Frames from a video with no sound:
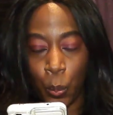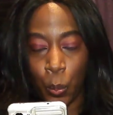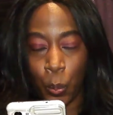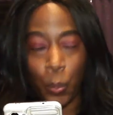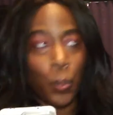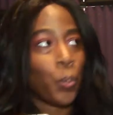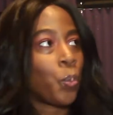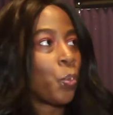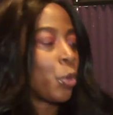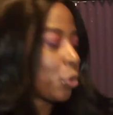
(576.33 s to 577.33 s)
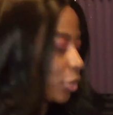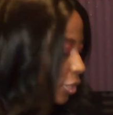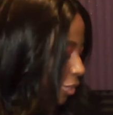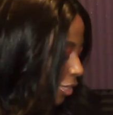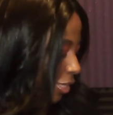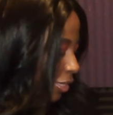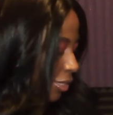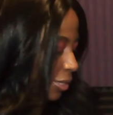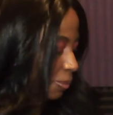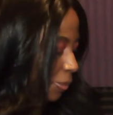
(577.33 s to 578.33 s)
Who could this
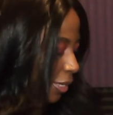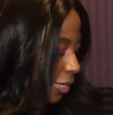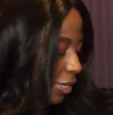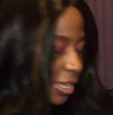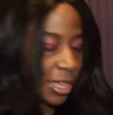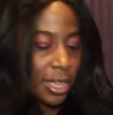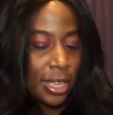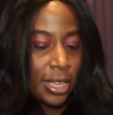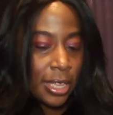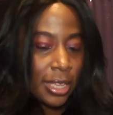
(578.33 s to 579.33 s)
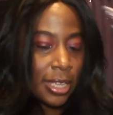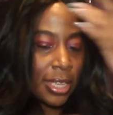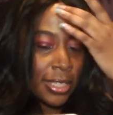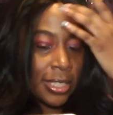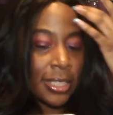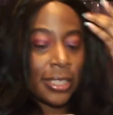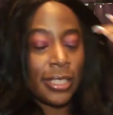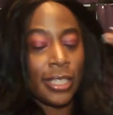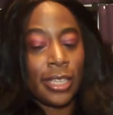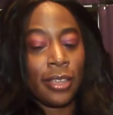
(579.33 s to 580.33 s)
be? Is this
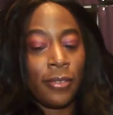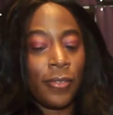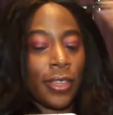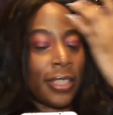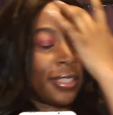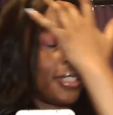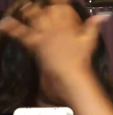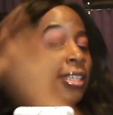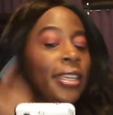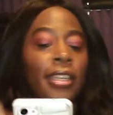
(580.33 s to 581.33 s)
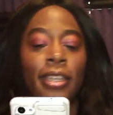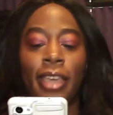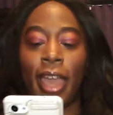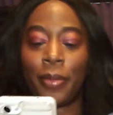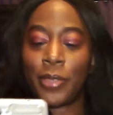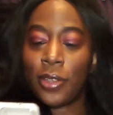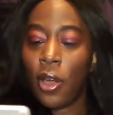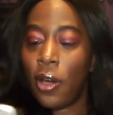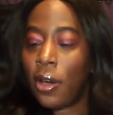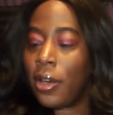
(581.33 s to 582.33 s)
Steve? Is this a captain?
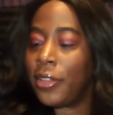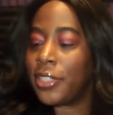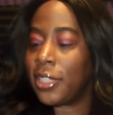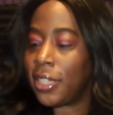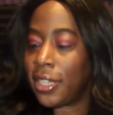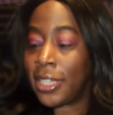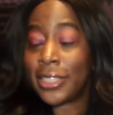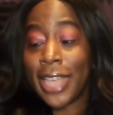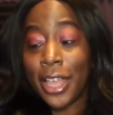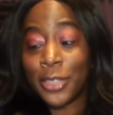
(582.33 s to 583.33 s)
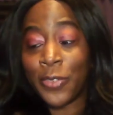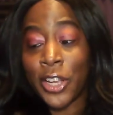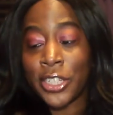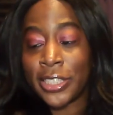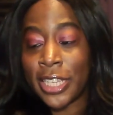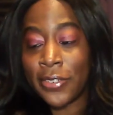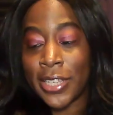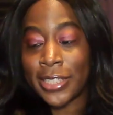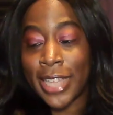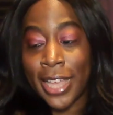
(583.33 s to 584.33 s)
It sounds very Steve.
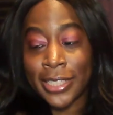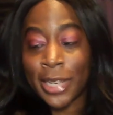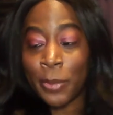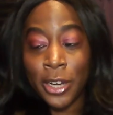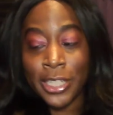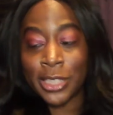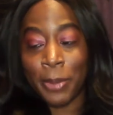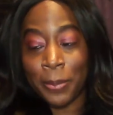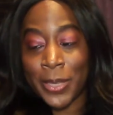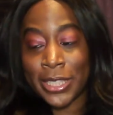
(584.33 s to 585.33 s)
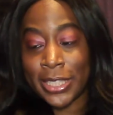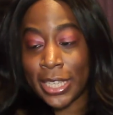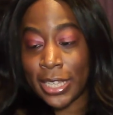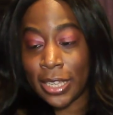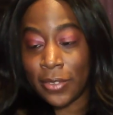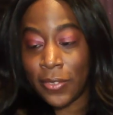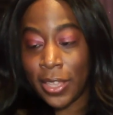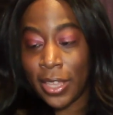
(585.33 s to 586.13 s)
It sounds like Marcus might be Steve,